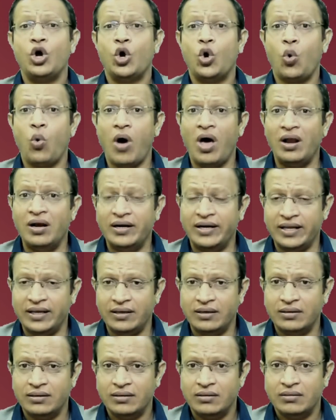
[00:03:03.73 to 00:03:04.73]
Quality,
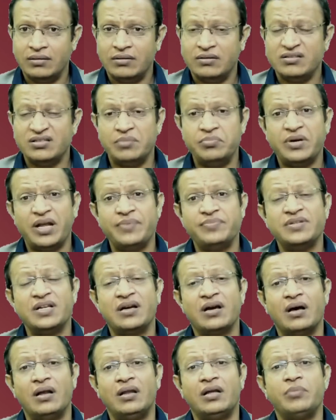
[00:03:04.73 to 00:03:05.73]
sometimes the
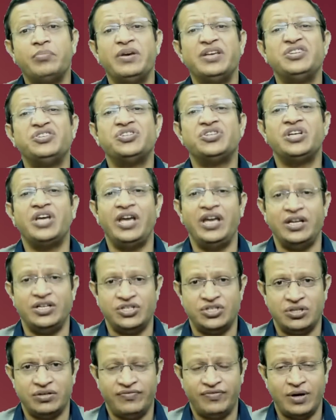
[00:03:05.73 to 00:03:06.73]
color may
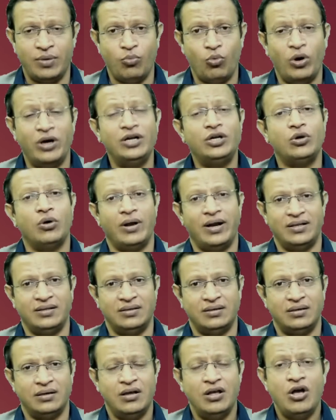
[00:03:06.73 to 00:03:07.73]
change from one to
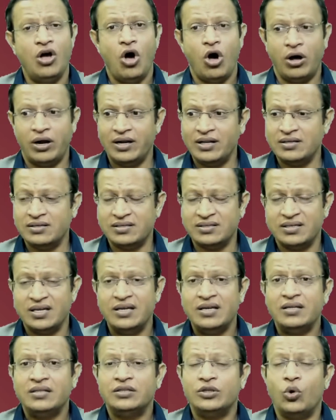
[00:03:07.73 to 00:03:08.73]
another or else
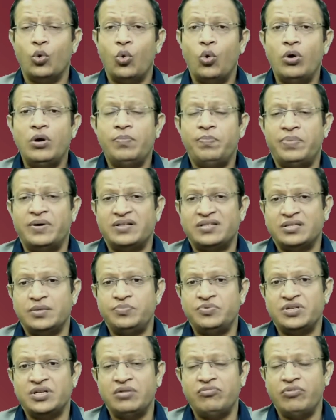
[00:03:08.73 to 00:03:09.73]
the whole
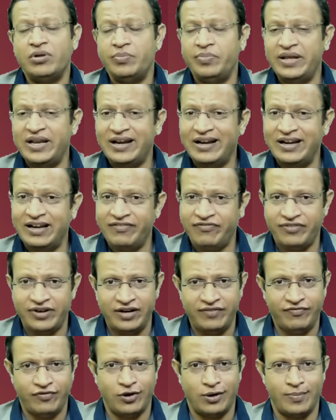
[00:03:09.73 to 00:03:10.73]
perception will be in a
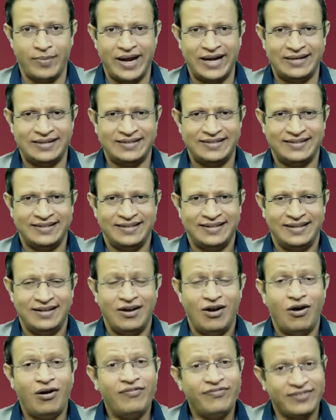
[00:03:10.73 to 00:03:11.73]
different format
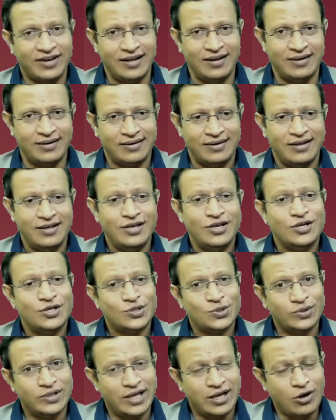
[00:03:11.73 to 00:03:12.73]
of color.
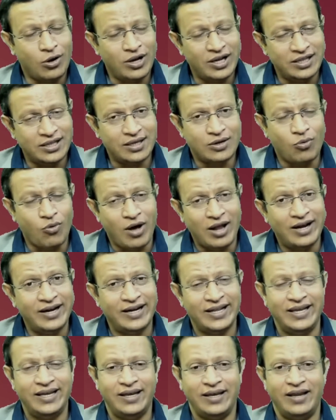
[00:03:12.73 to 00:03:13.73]
So they are all in the
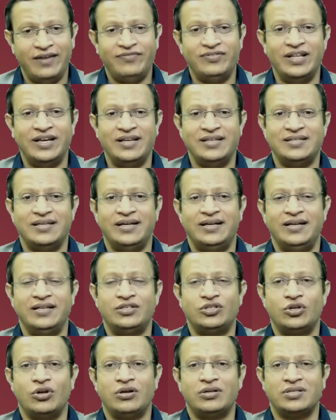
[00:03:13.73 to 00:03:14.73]
quality. If there is a
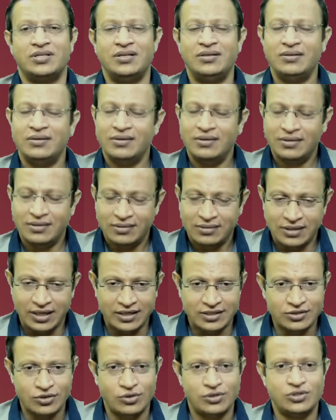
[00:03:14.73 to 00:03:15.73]
distortion,
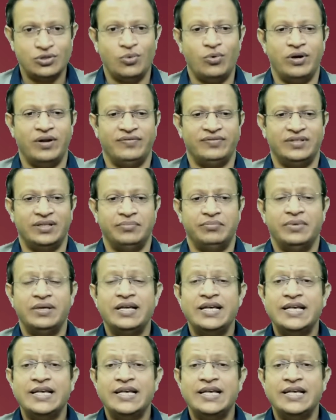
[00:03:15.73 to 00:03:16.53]
that is also one of them.